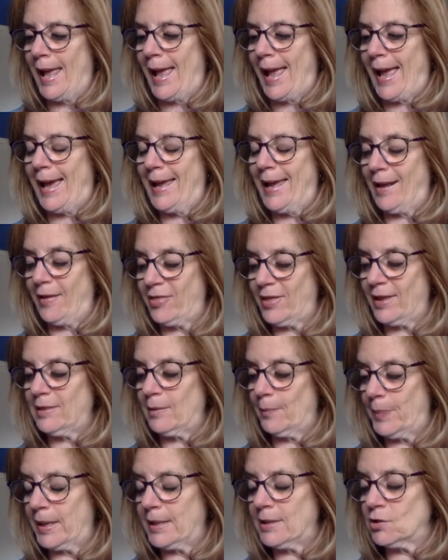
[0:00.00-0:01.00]
And I think the
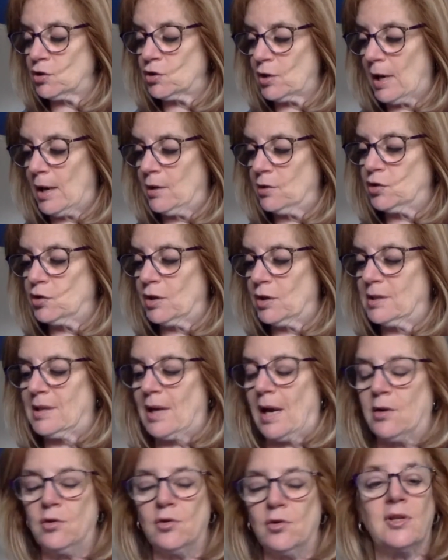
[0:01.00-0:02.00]
biggest challenge is
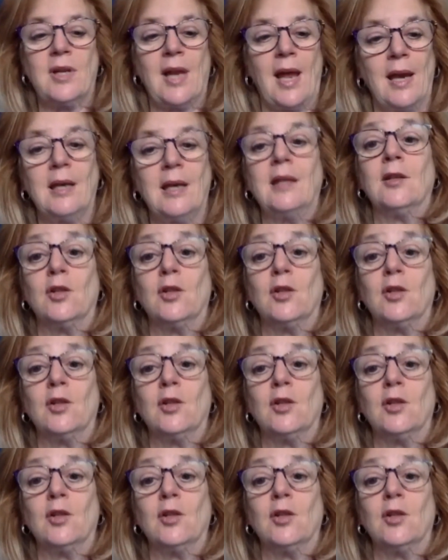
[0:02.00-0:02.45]
understanding